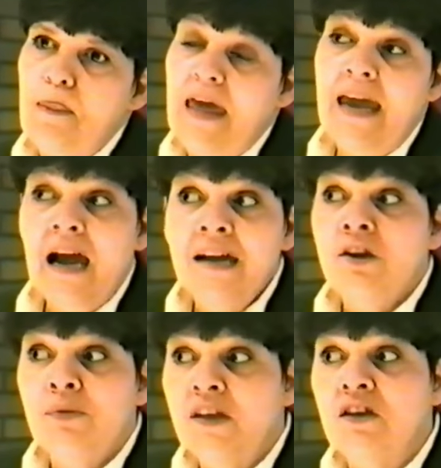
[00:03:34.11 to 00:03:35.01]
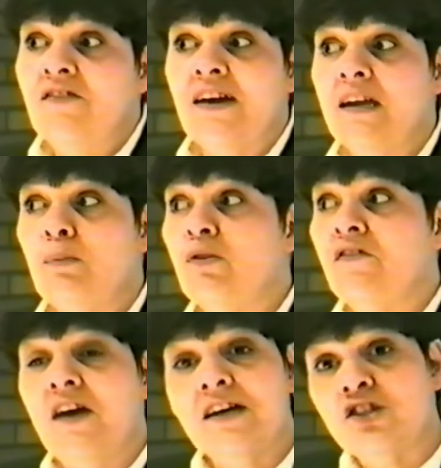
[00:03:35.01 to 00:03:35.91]
And I don't think you find any
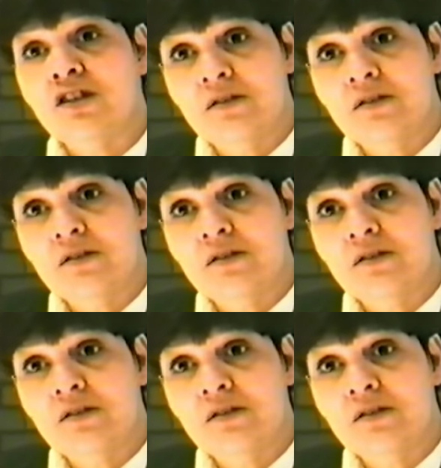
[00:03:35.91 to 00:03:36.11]
professional